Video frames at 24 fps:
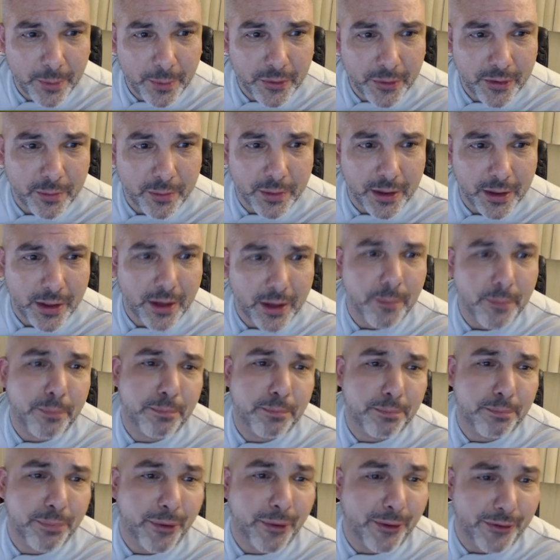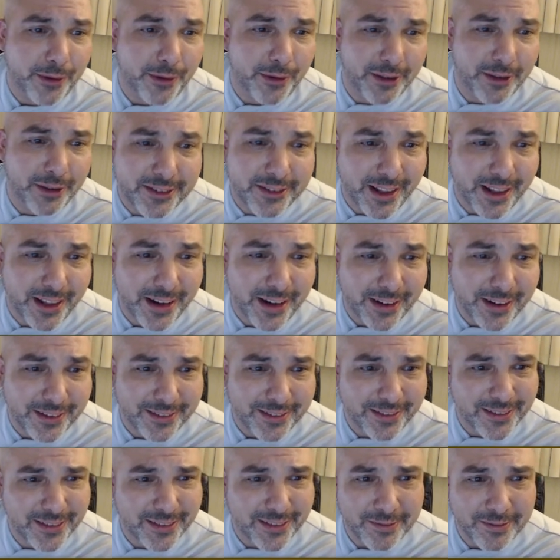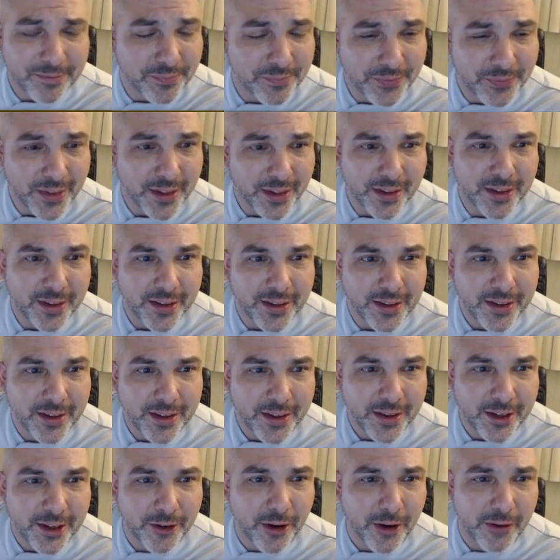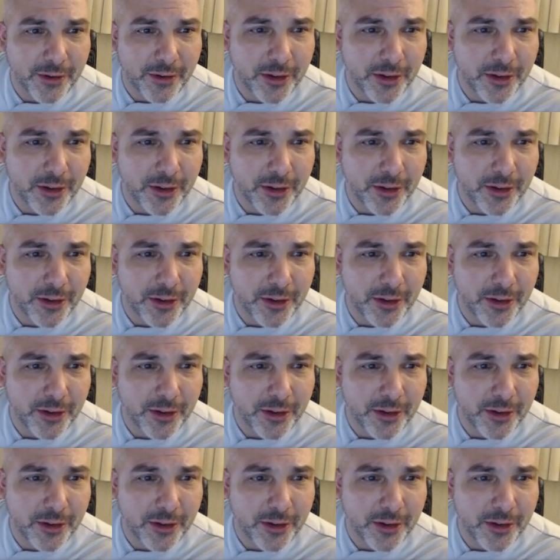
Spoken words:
is going to be like a perfect Masonic. Every